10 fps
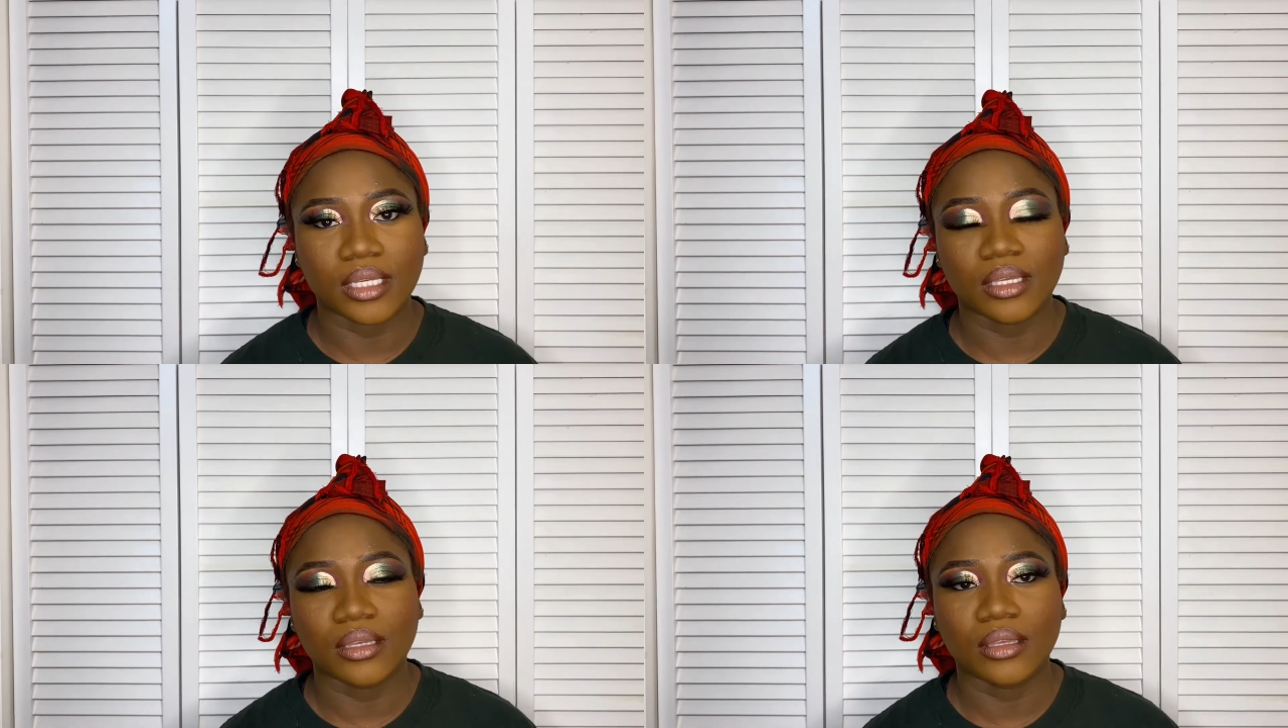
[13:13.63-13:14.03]

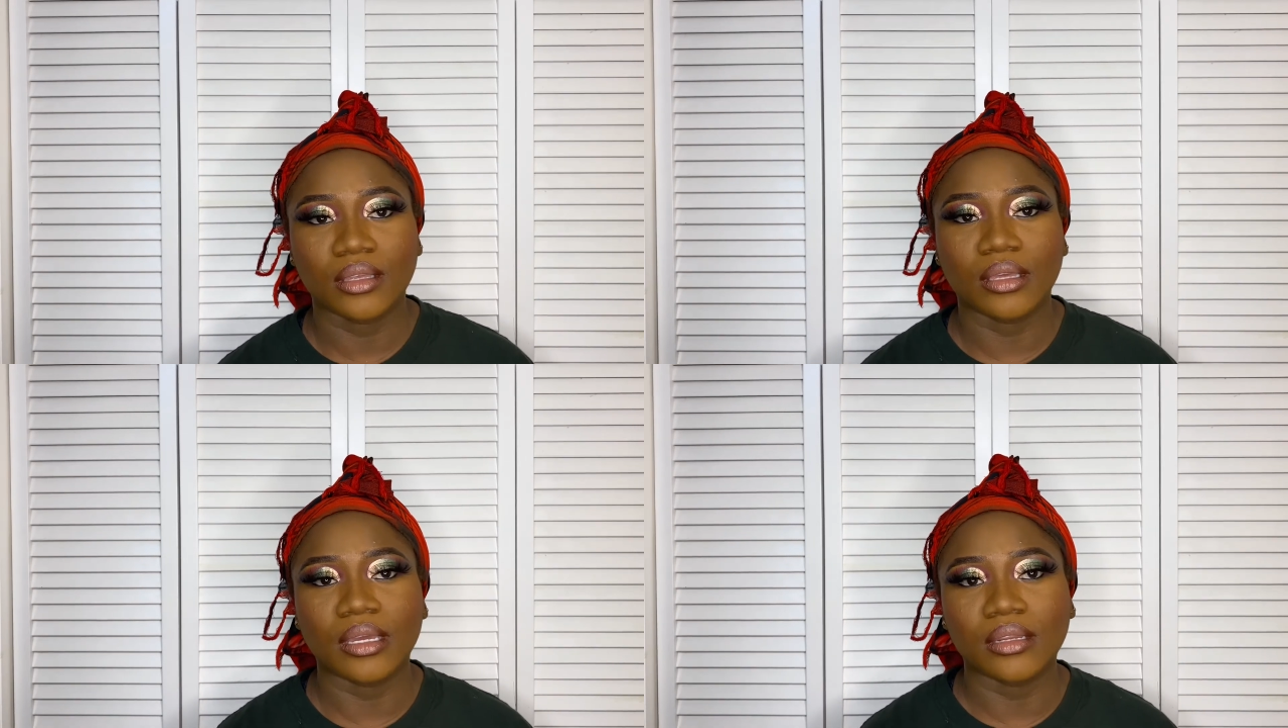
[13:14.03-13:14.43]
it kind
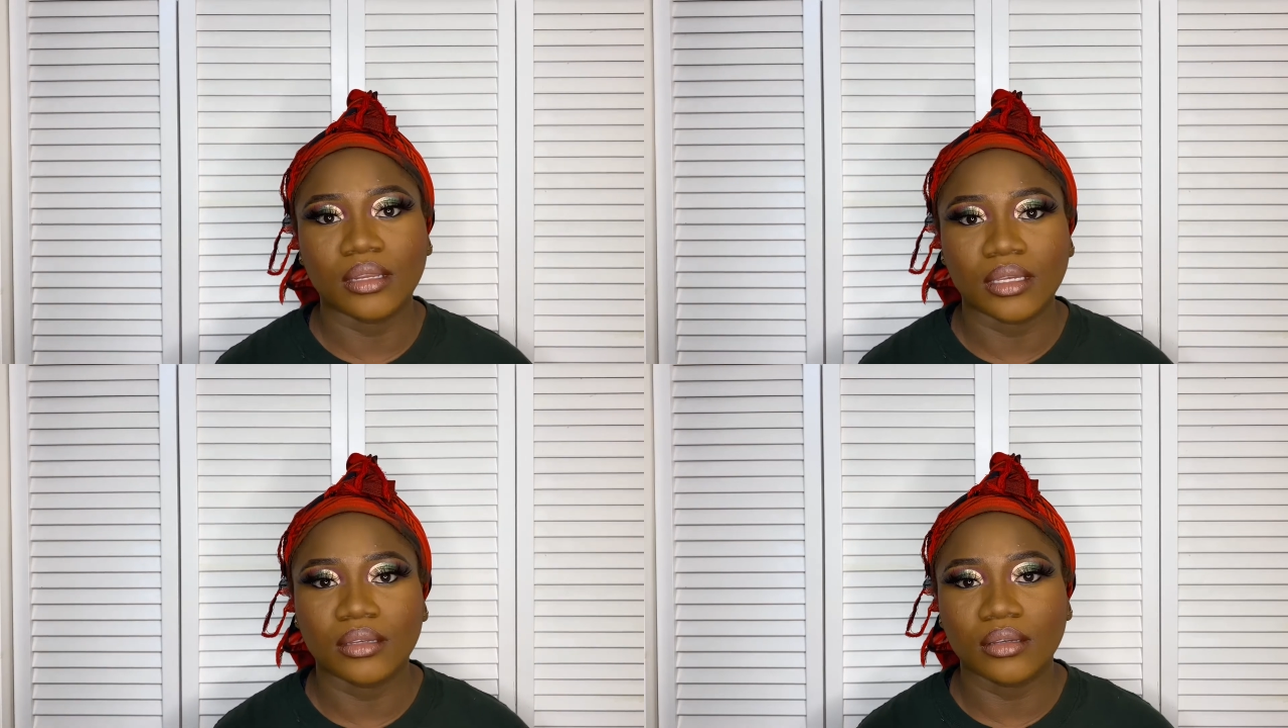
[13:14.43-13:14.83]
of like
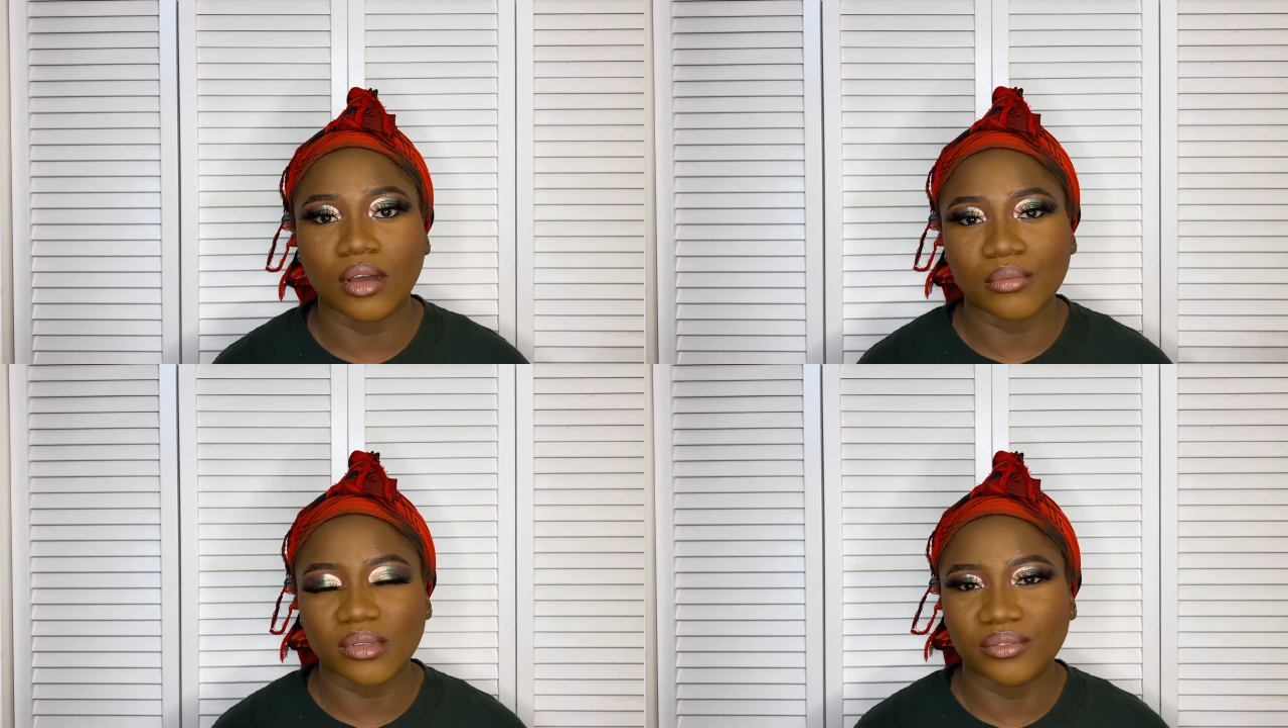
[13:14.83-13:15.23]
comes
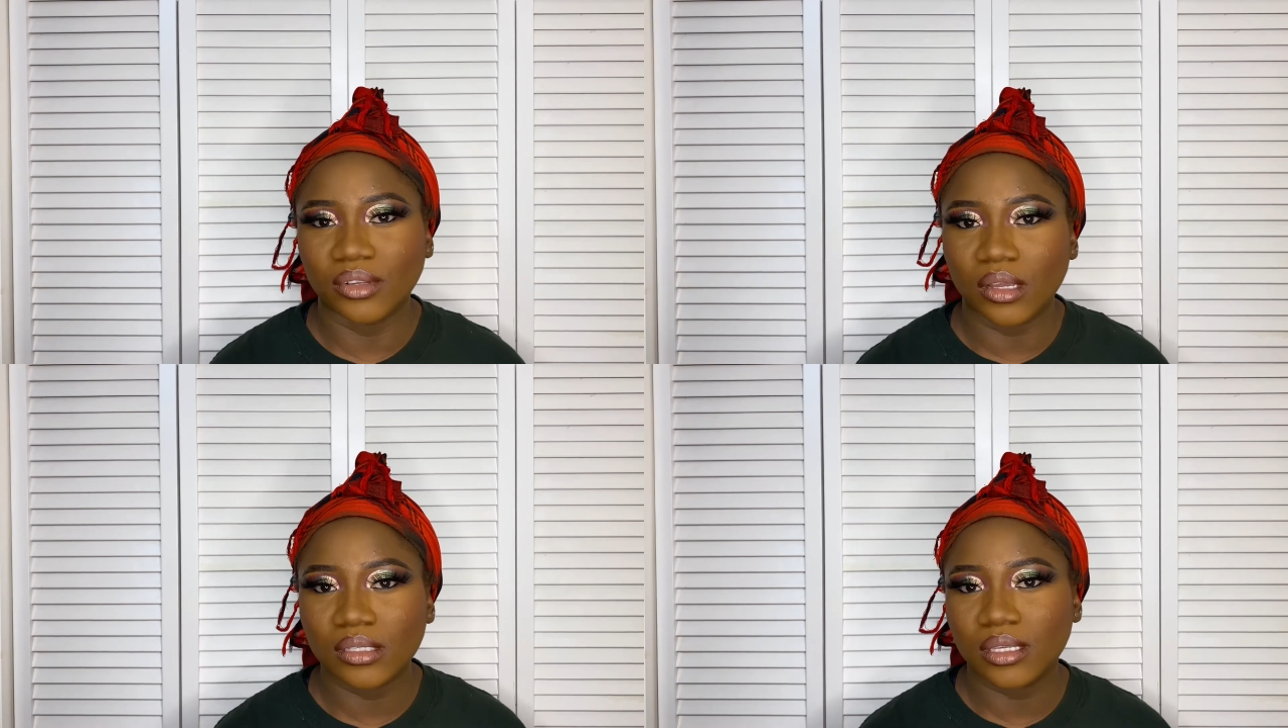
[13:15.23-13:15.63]
off
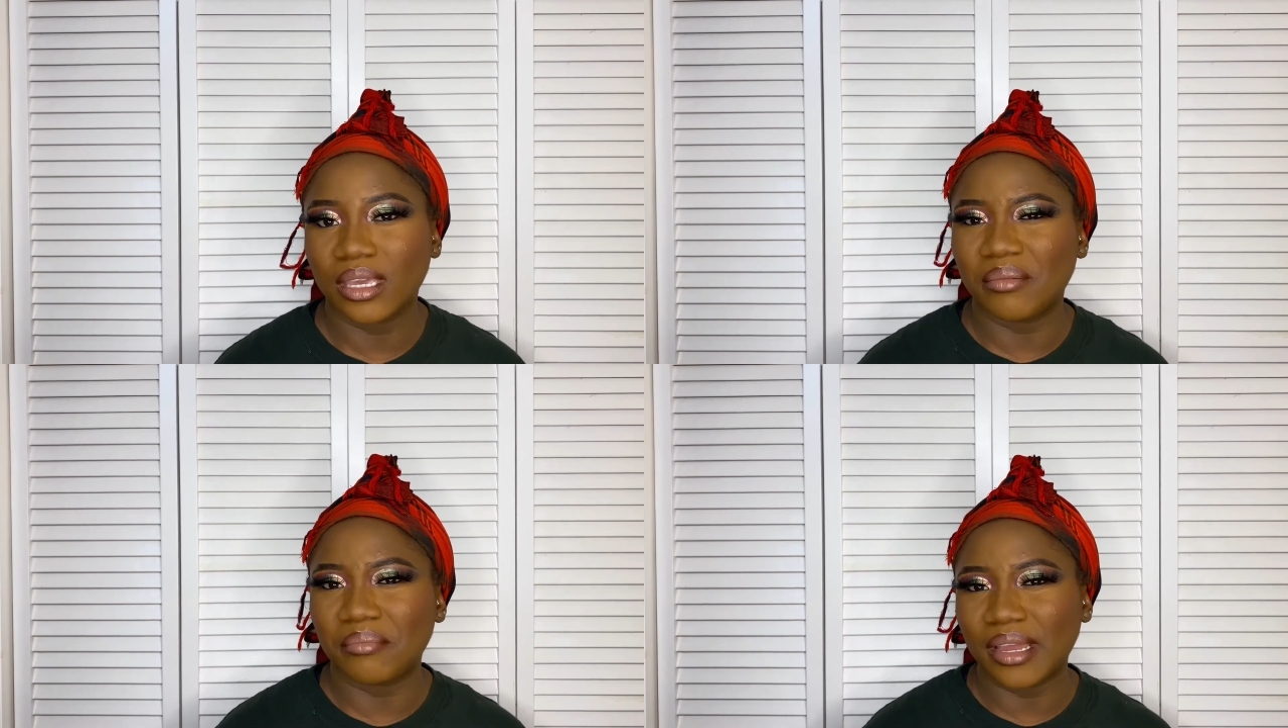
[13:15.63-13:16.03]
glossy and
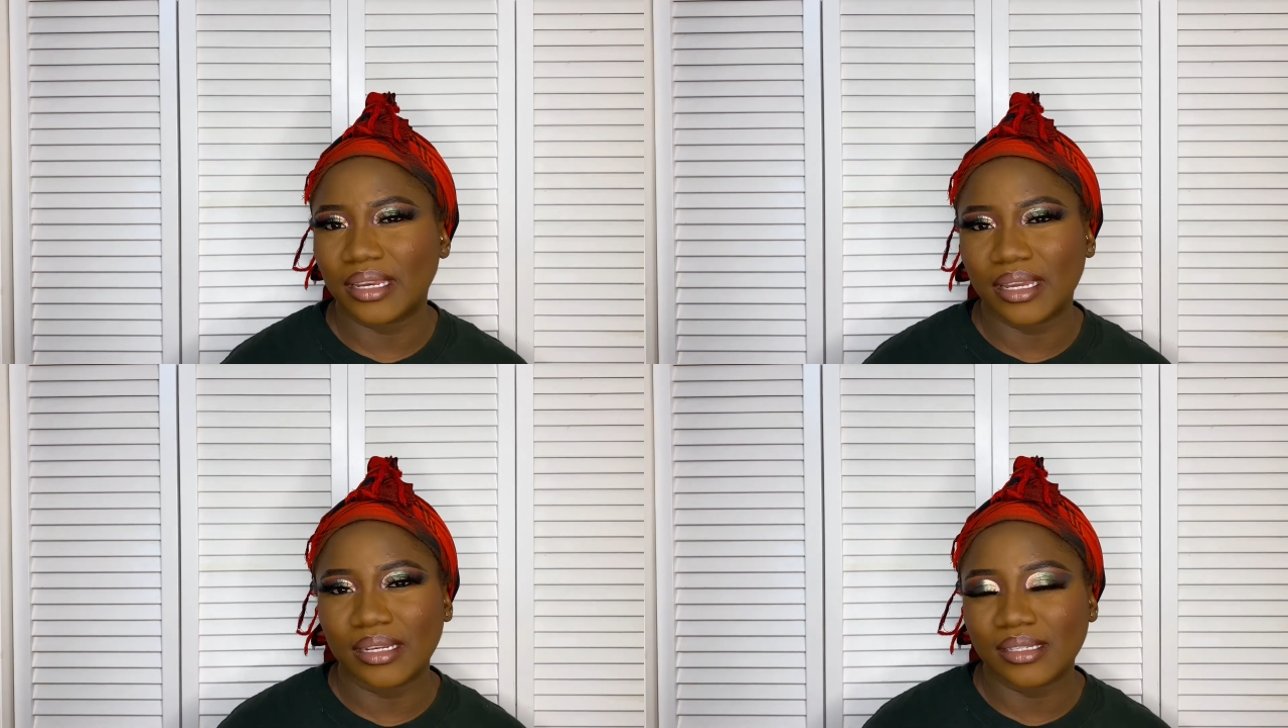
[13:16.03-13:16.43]
matte at the
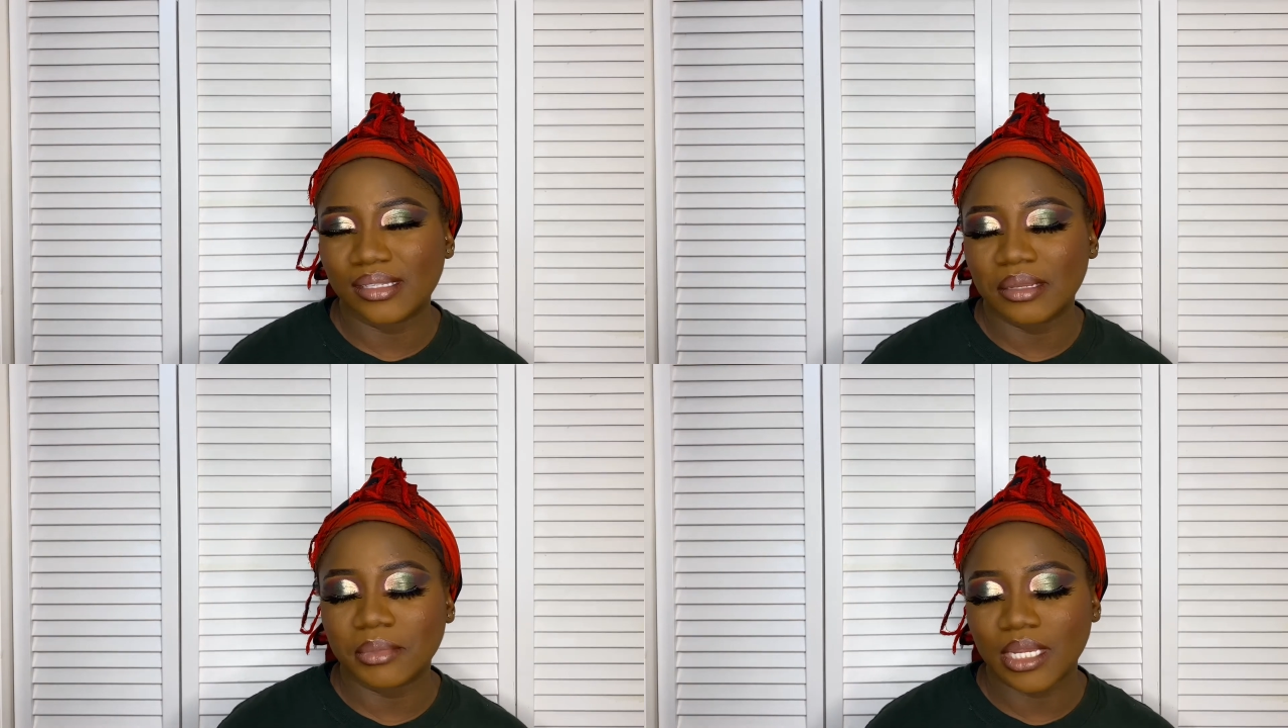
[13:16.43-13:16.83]
same
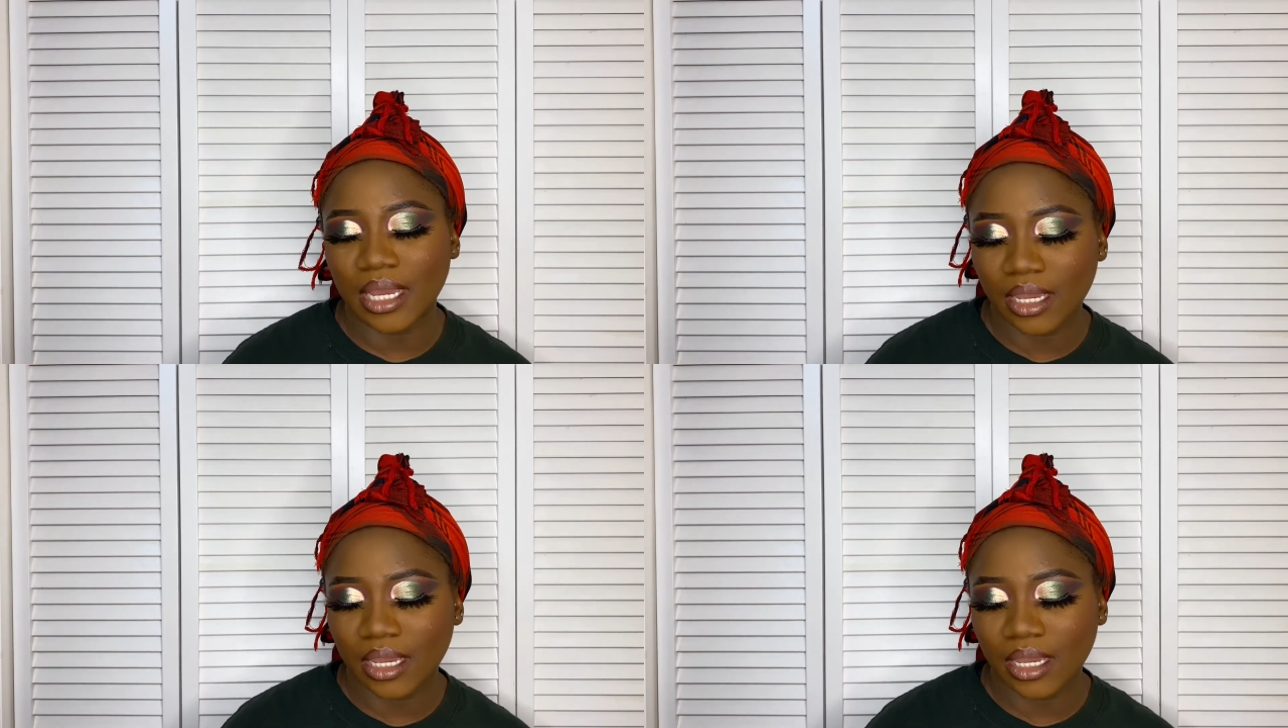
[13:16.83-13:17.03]
time.